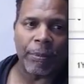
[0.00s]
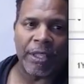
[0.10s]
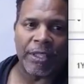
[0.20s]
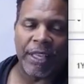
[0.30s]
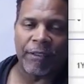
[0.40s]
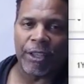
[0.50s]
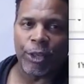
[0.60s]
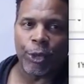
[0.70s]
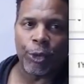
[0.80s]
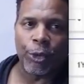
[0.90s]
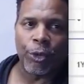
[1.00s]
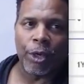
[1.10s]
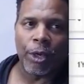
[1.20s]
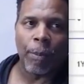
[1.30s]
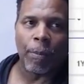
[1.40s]
It's giving you
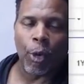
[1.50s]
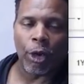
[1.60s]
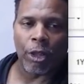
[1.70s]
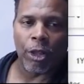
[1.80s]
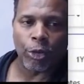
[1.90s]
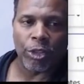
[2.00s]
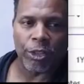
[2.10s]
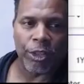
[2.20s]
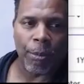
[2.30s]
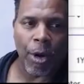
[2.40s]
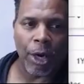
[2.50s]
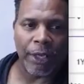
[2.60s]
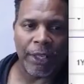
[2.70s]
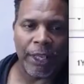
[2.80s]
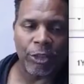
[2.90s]
more closer to the
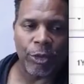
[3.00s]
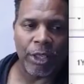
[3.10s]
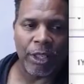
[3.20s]
market entry,